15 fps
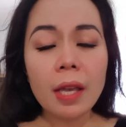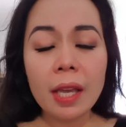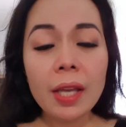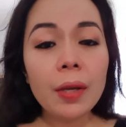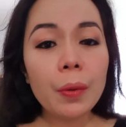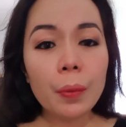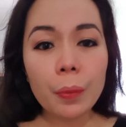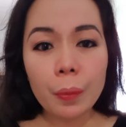
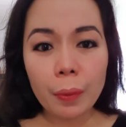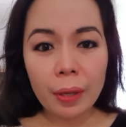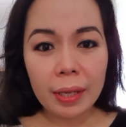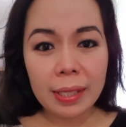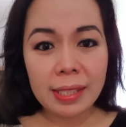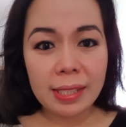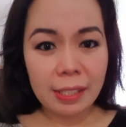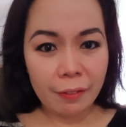it
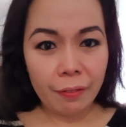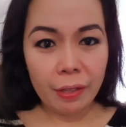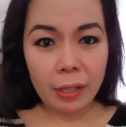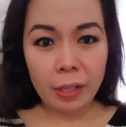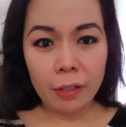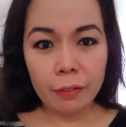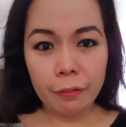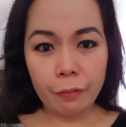was
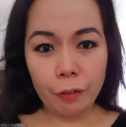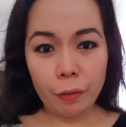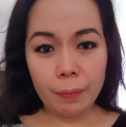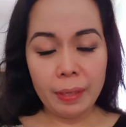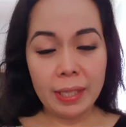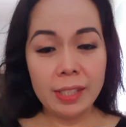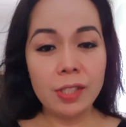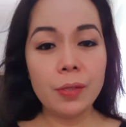difficult for
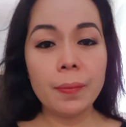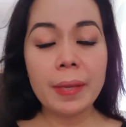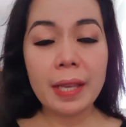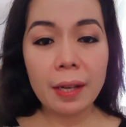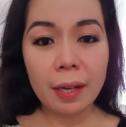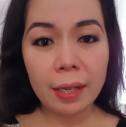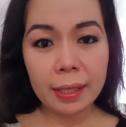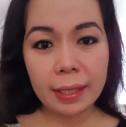me to
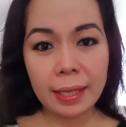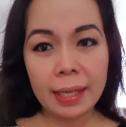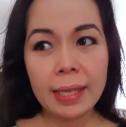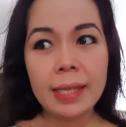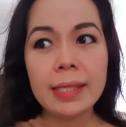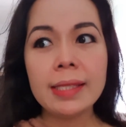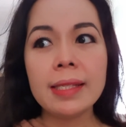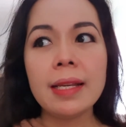be
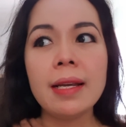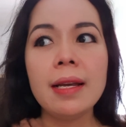honest